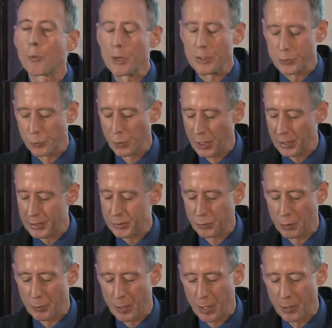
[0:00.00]
which works
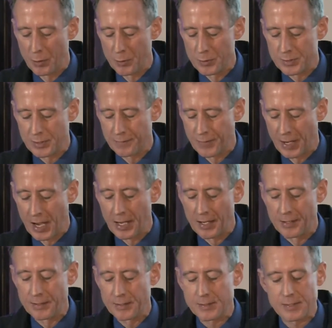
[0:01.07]
to oppose
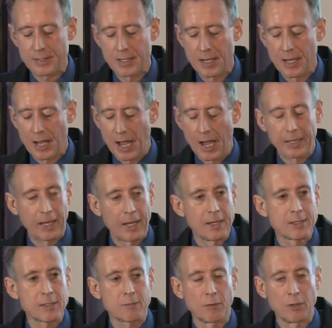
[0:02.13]
violence
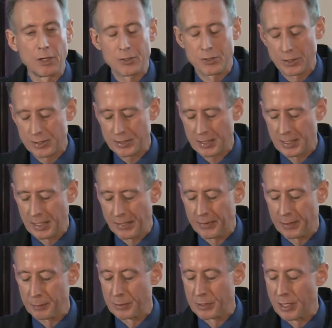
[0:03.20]
against religious and ethnic